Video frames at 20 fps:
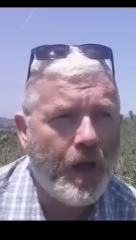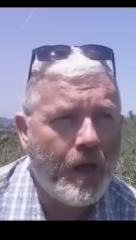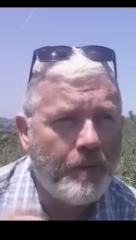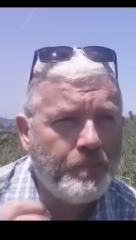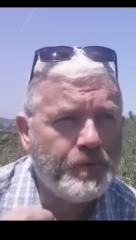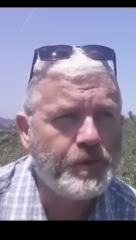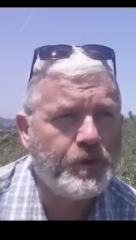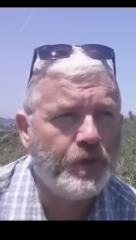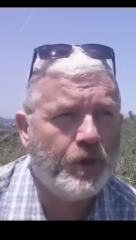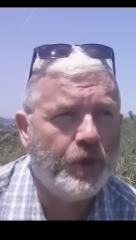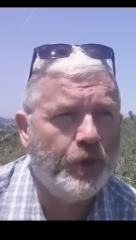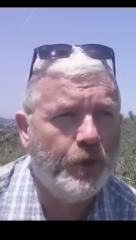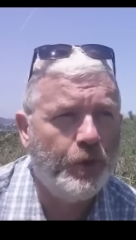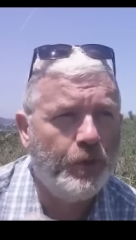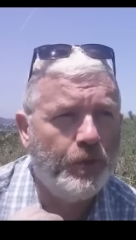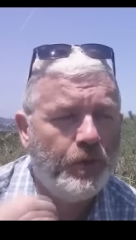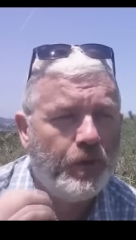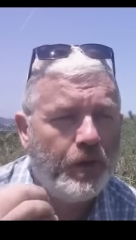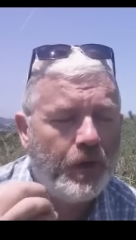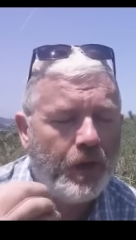
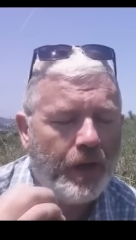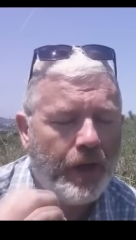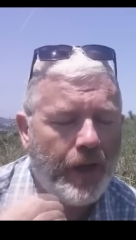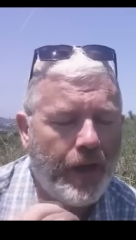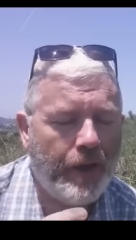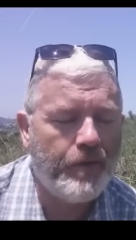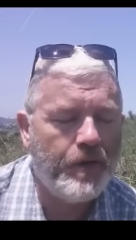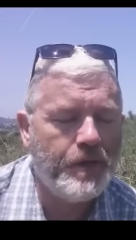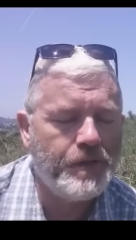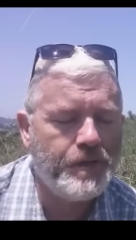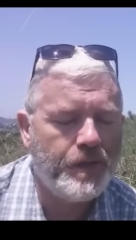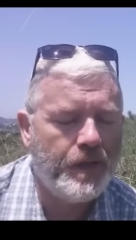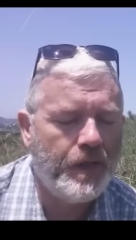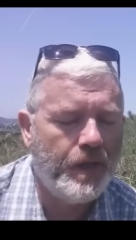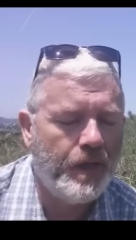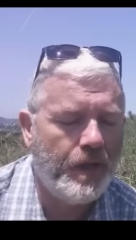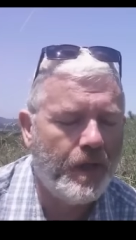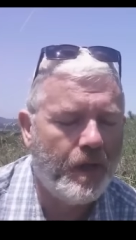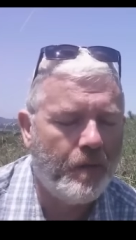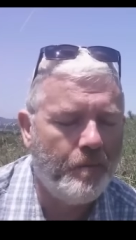Absolute
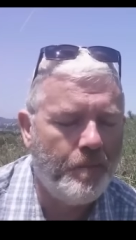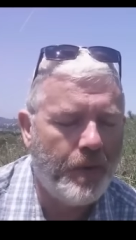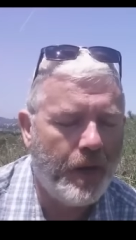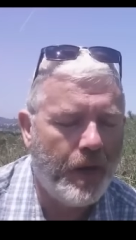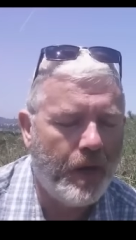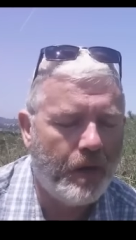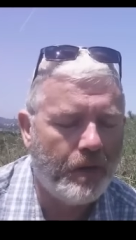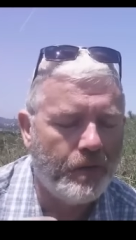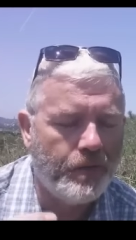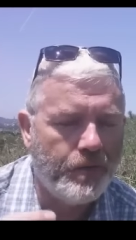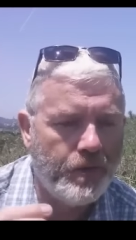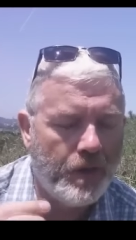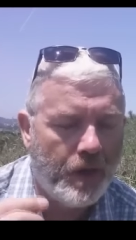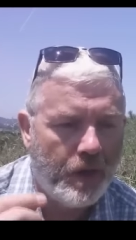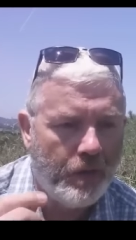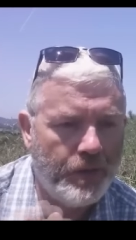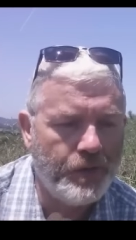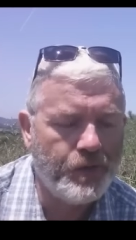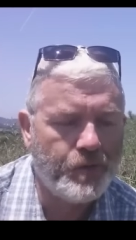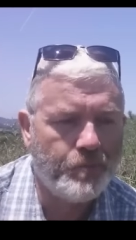clarity about you
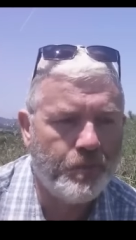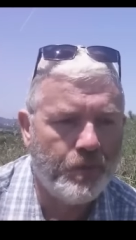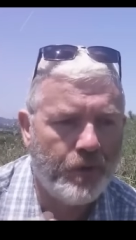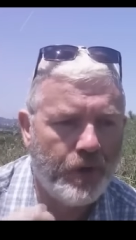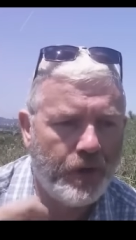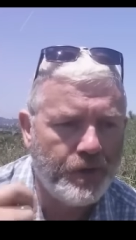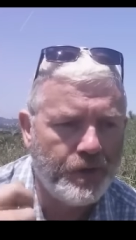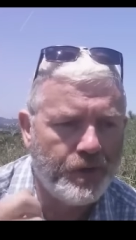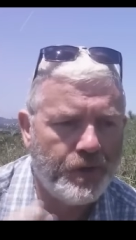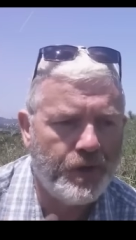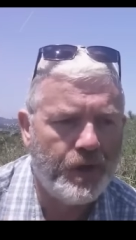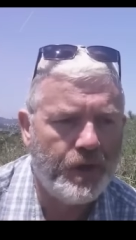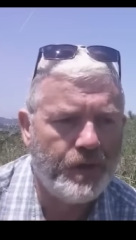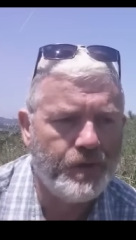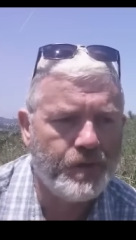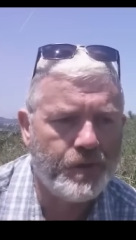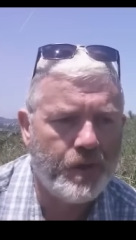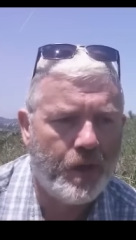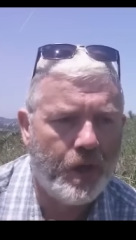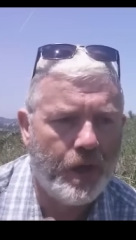know, inspiration,
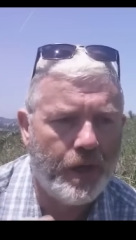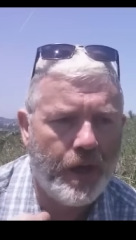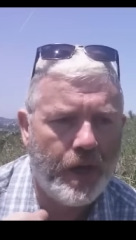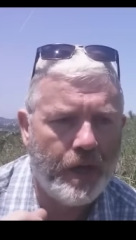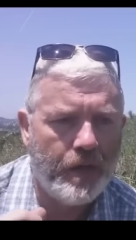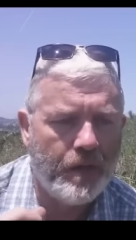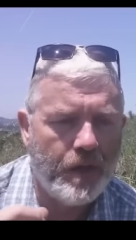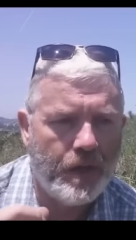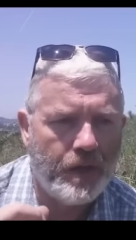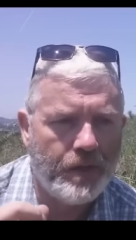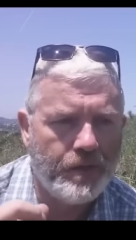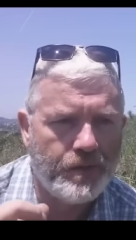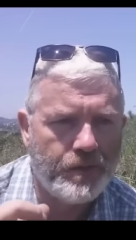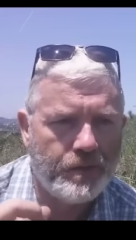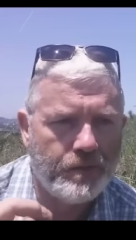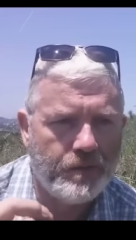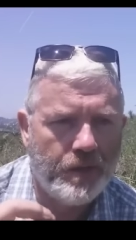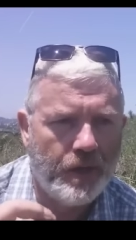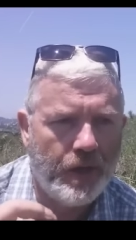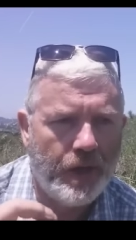insight, and, and
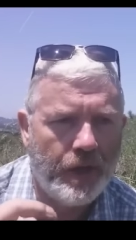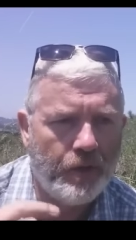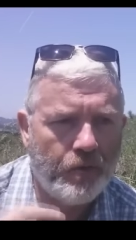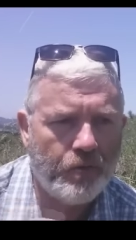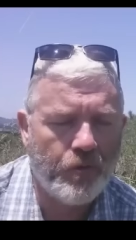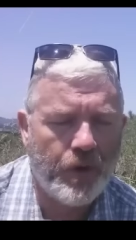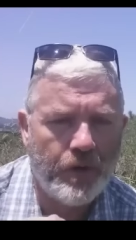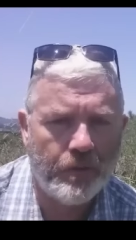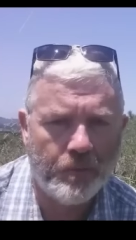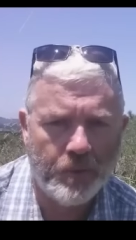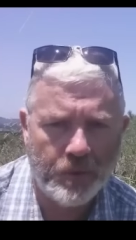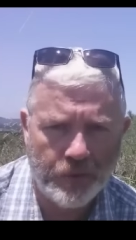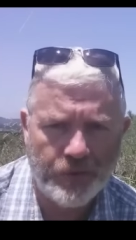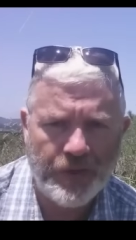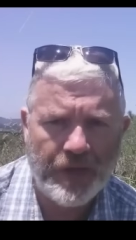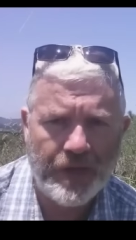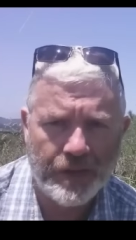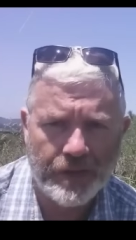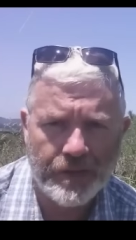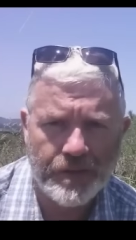incredible
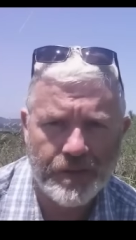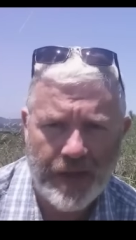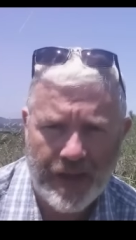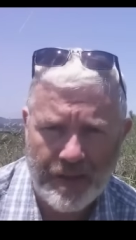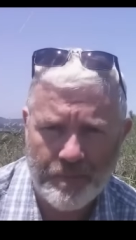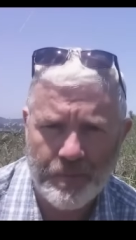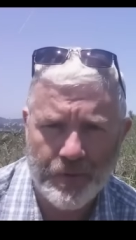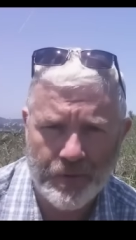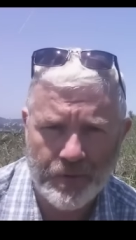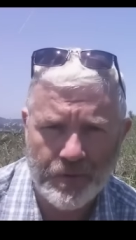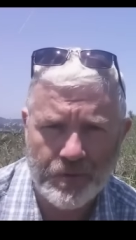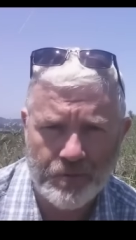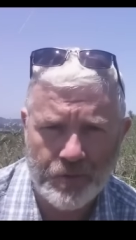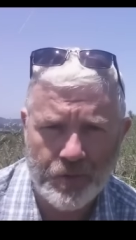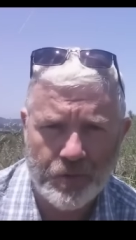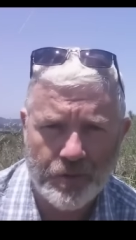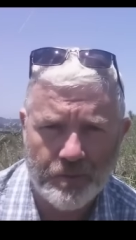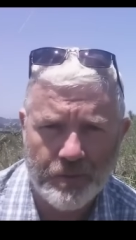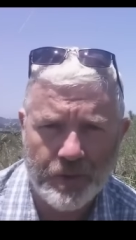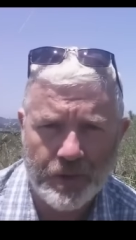things happened
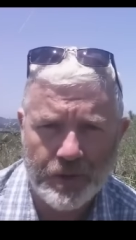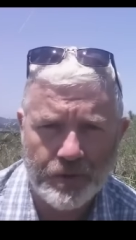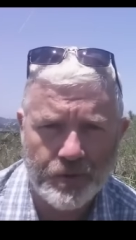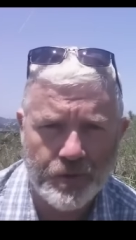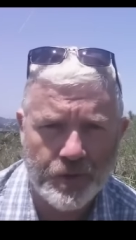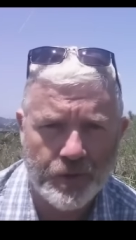during my